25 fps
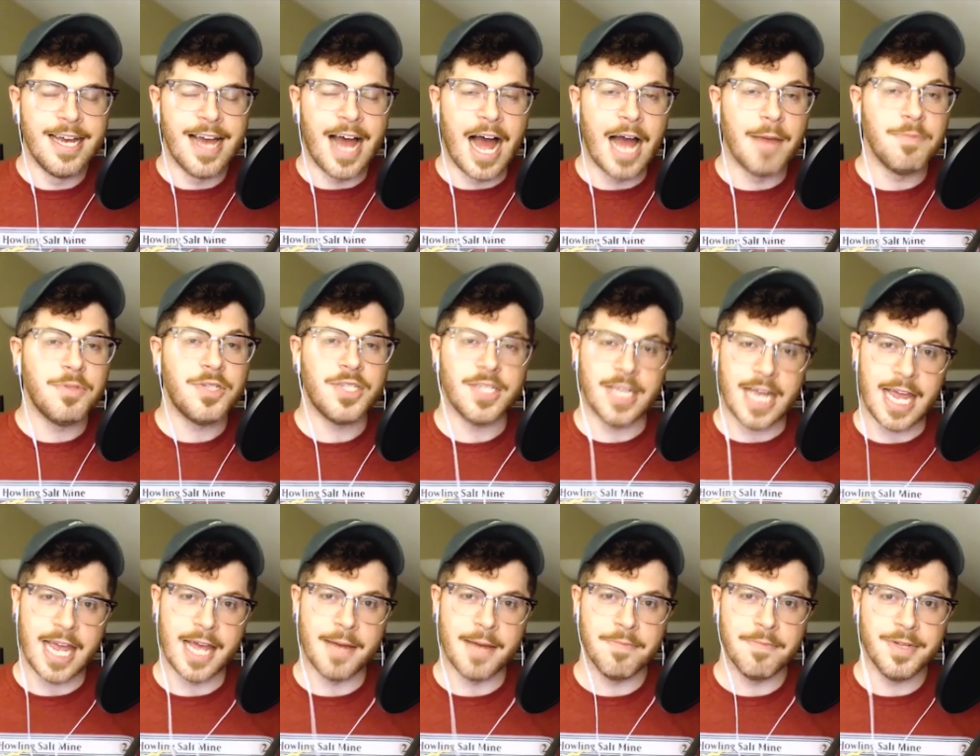I'm
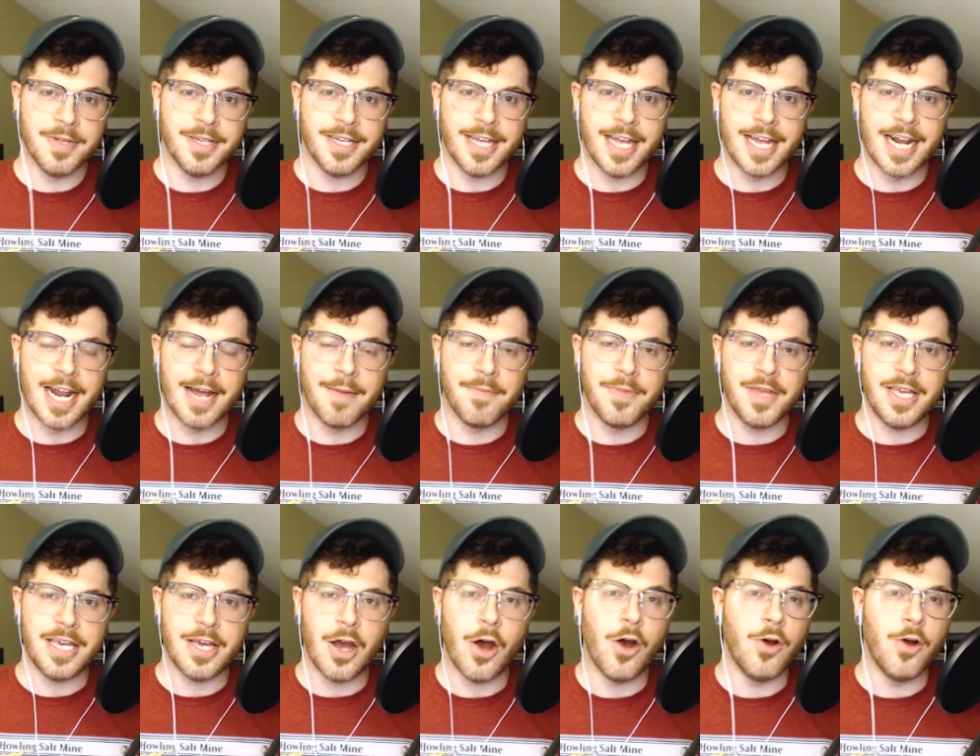Sam, and I'm
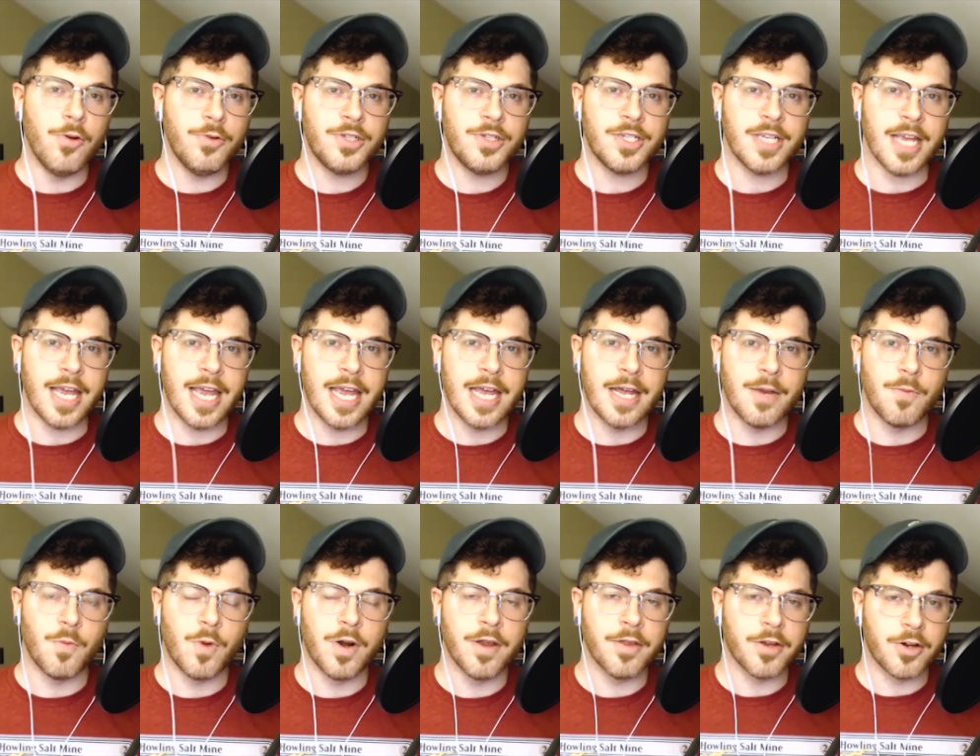the host
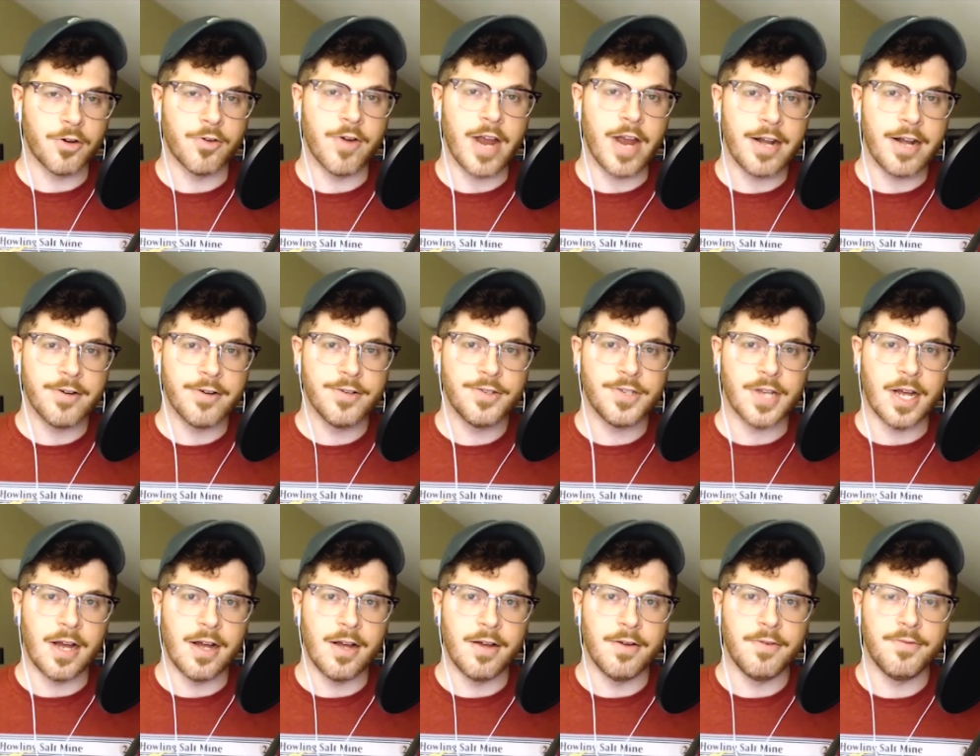and one of the creators
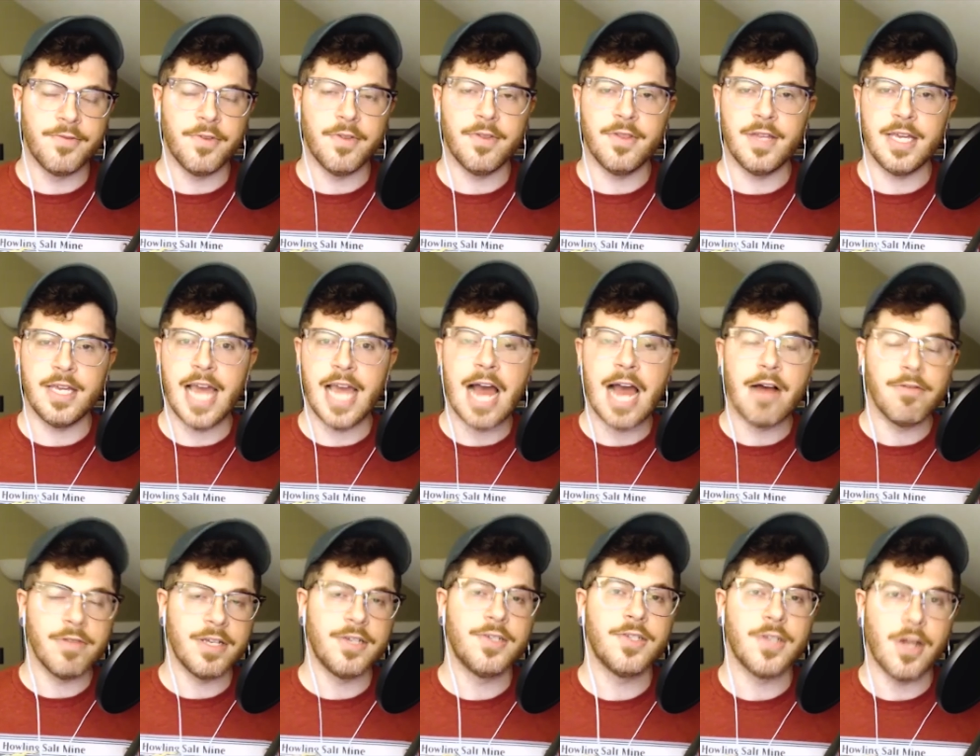of the
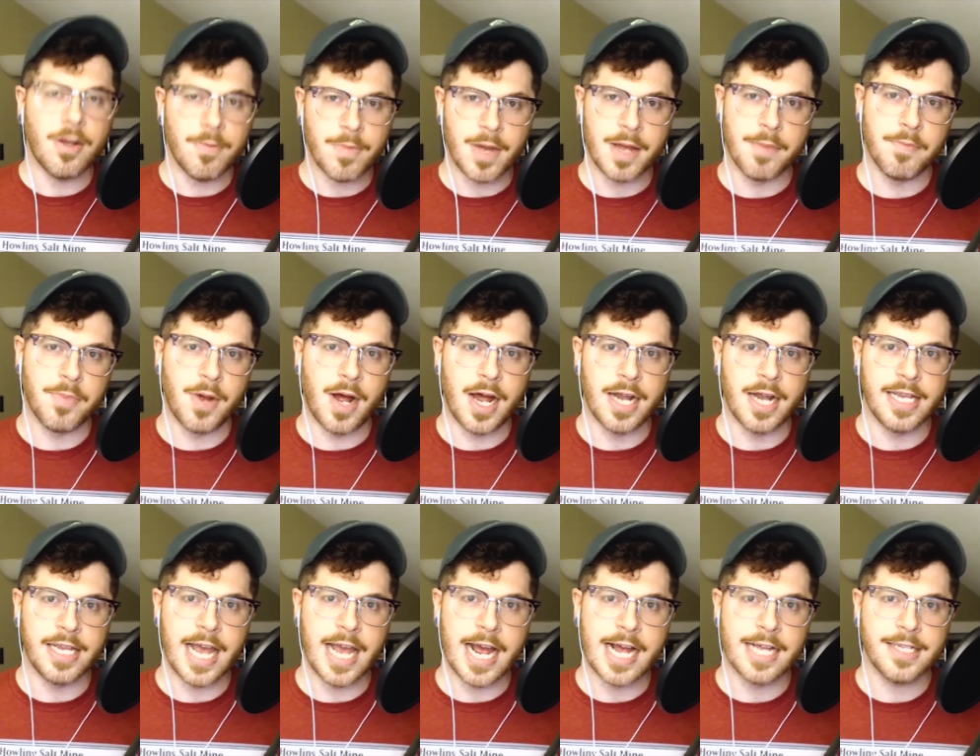Howling Salt Mine
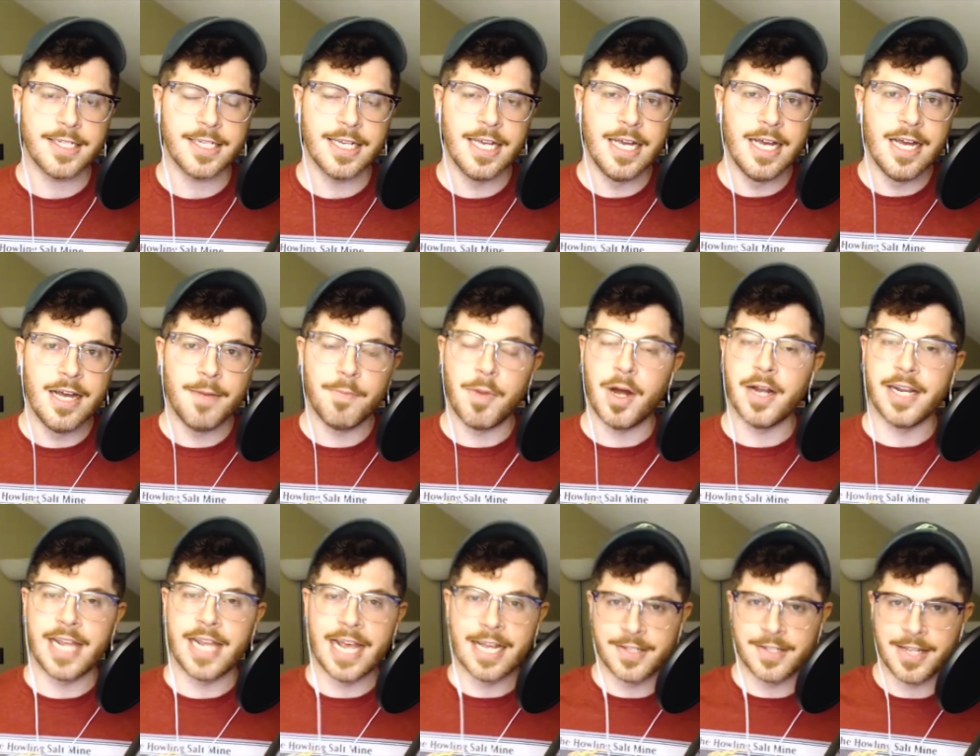podcast
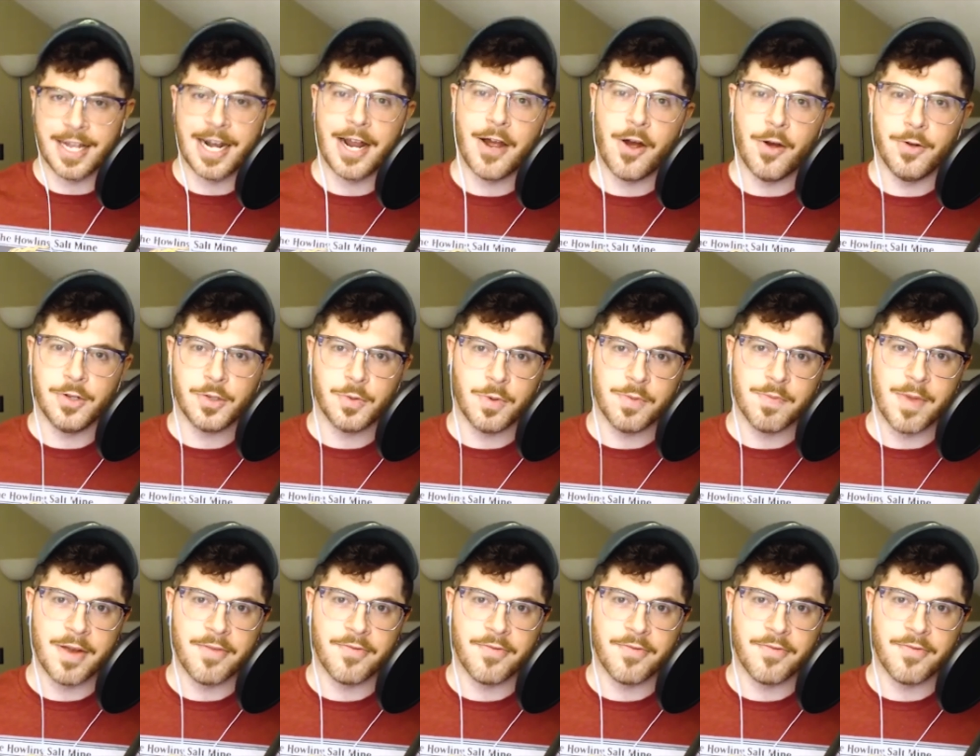that I host with my